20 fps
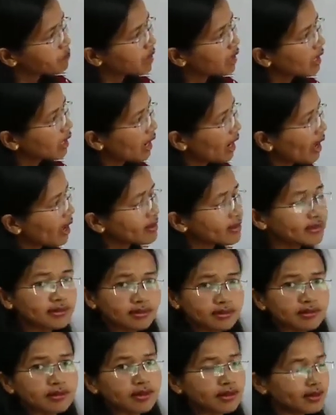
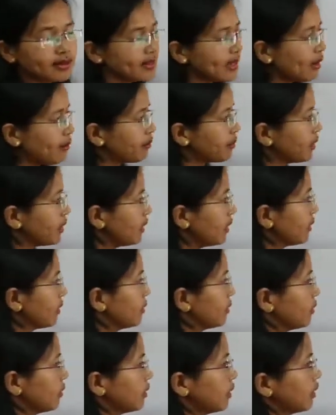last example,
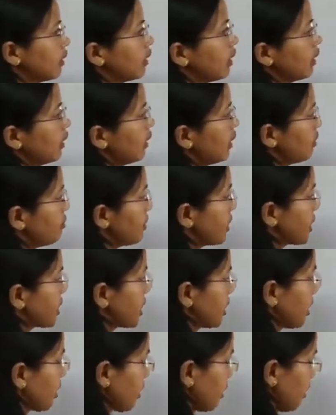let me
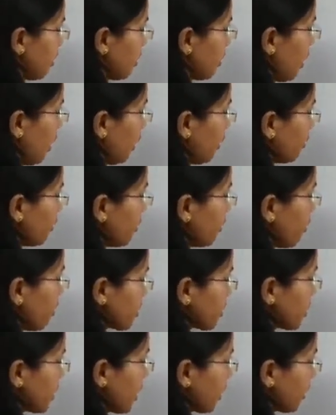take iron
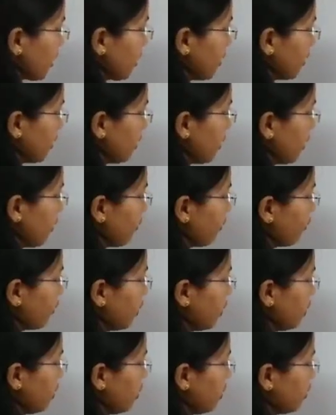oxide,
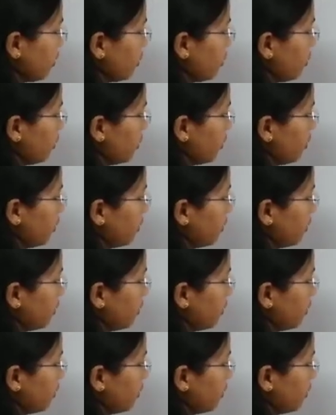FeO.